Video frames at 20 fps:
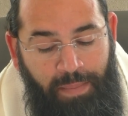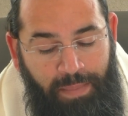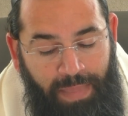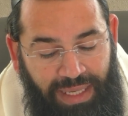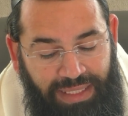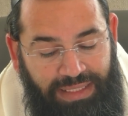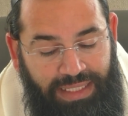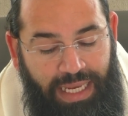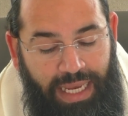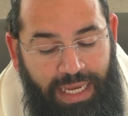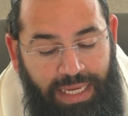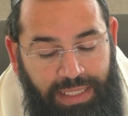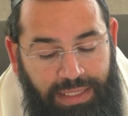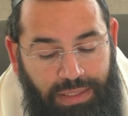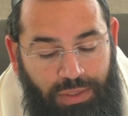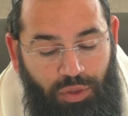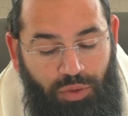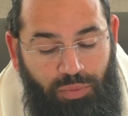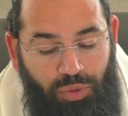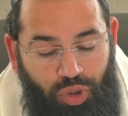bazeh
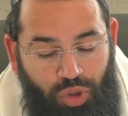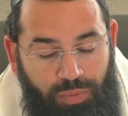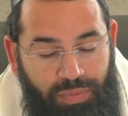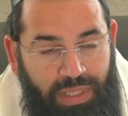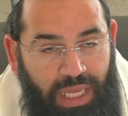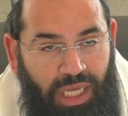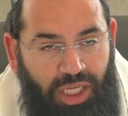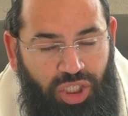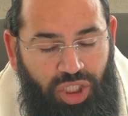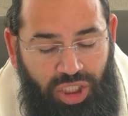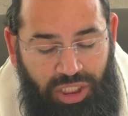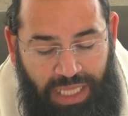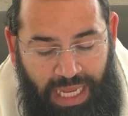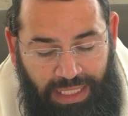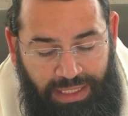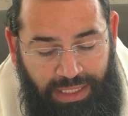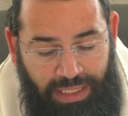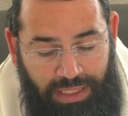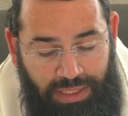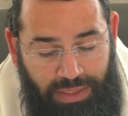isur mishum dash. It's
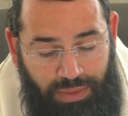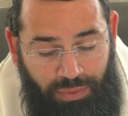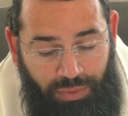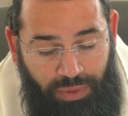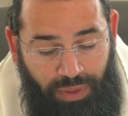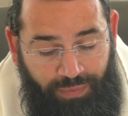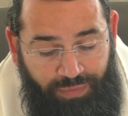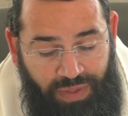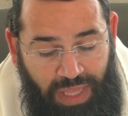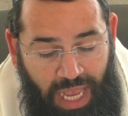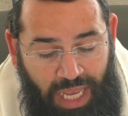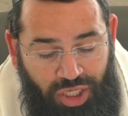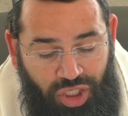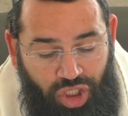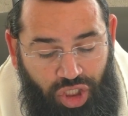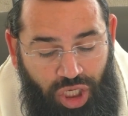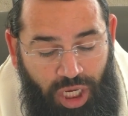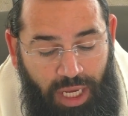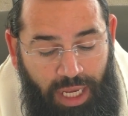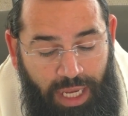not the isur of
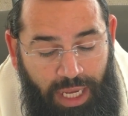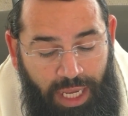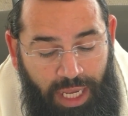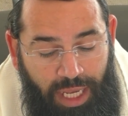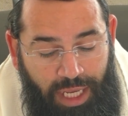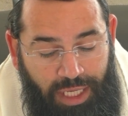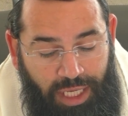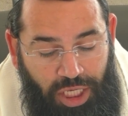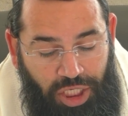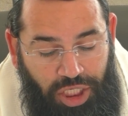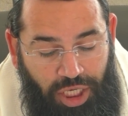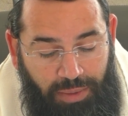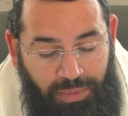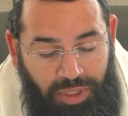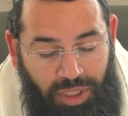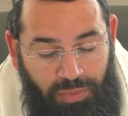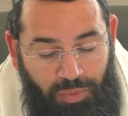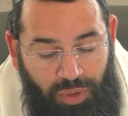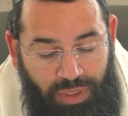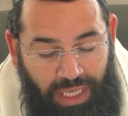dash. Keshem
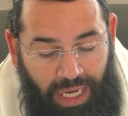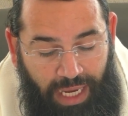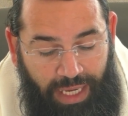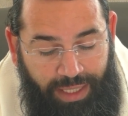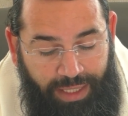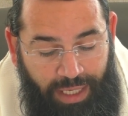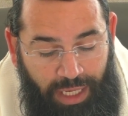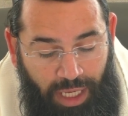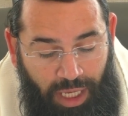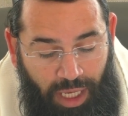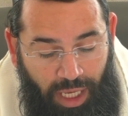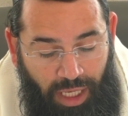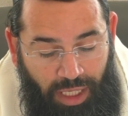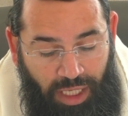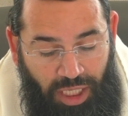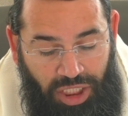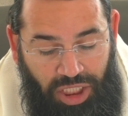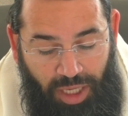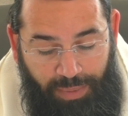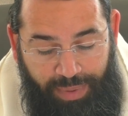shemutar
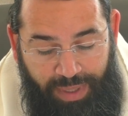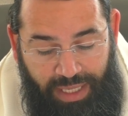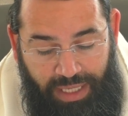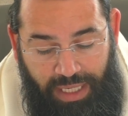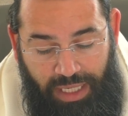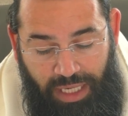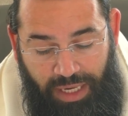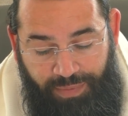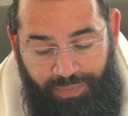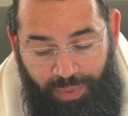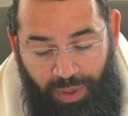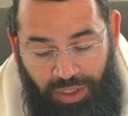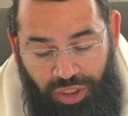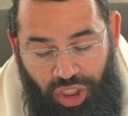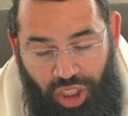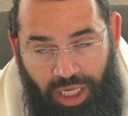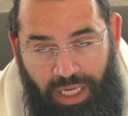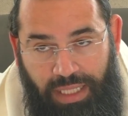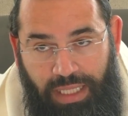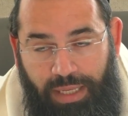leshaber klipat
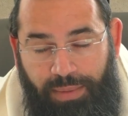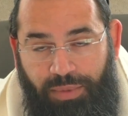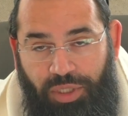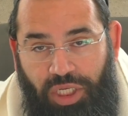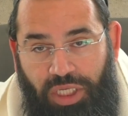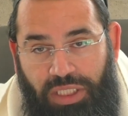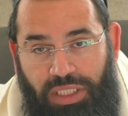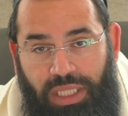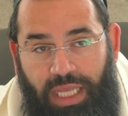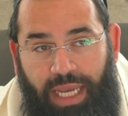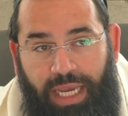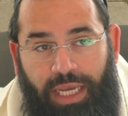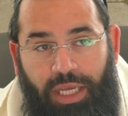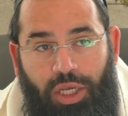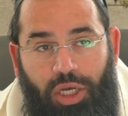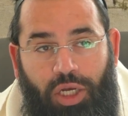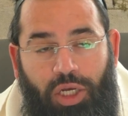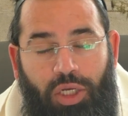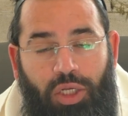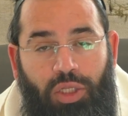shekedim. Just like
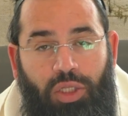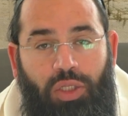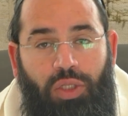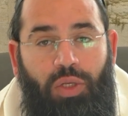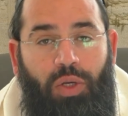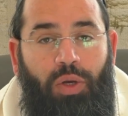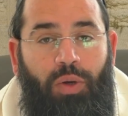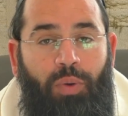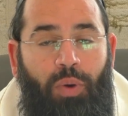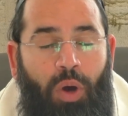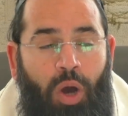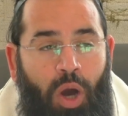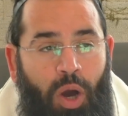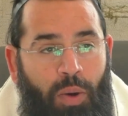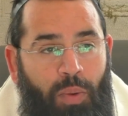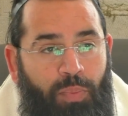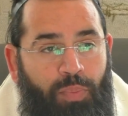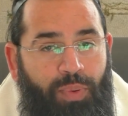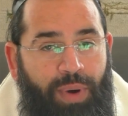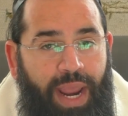you could
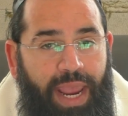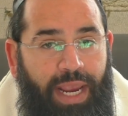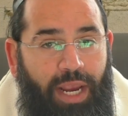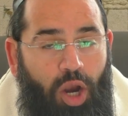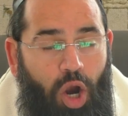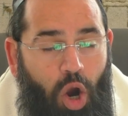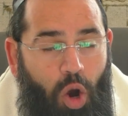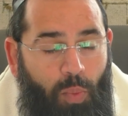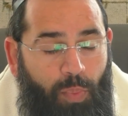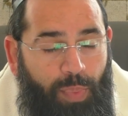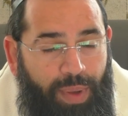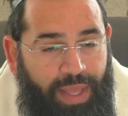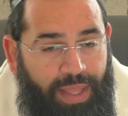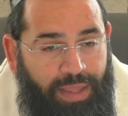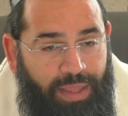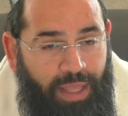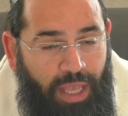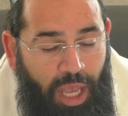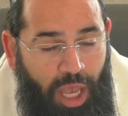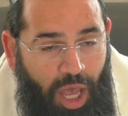break
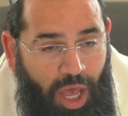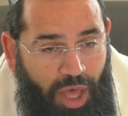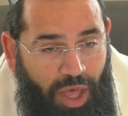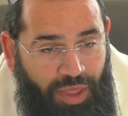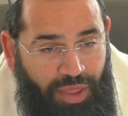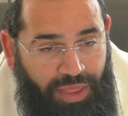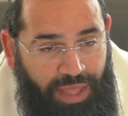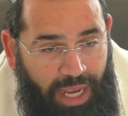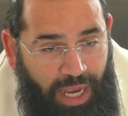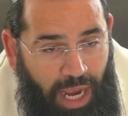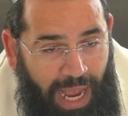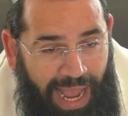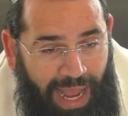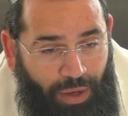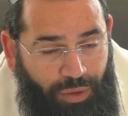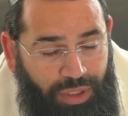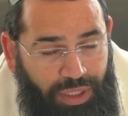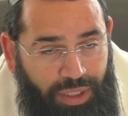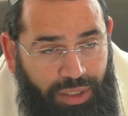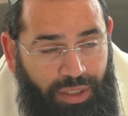open the
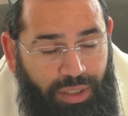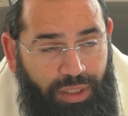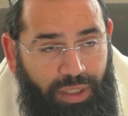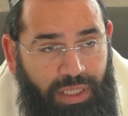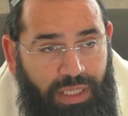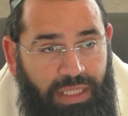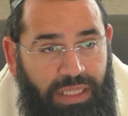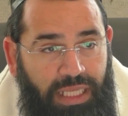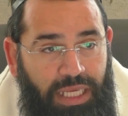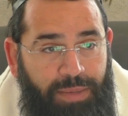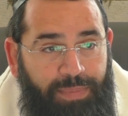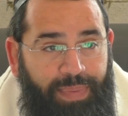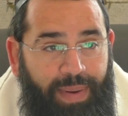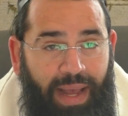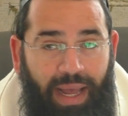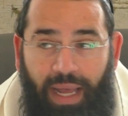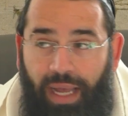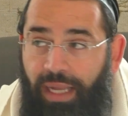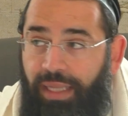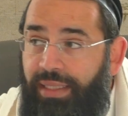outer
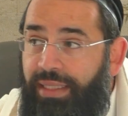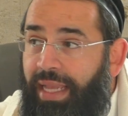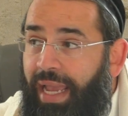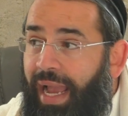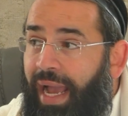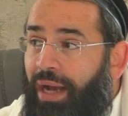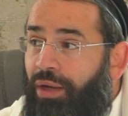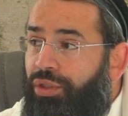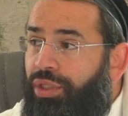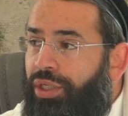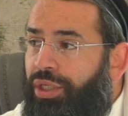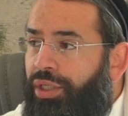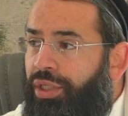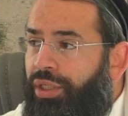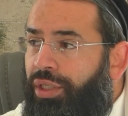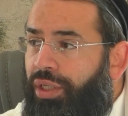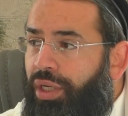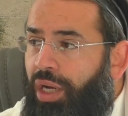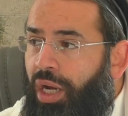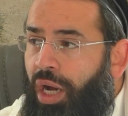klipa, the
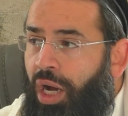outer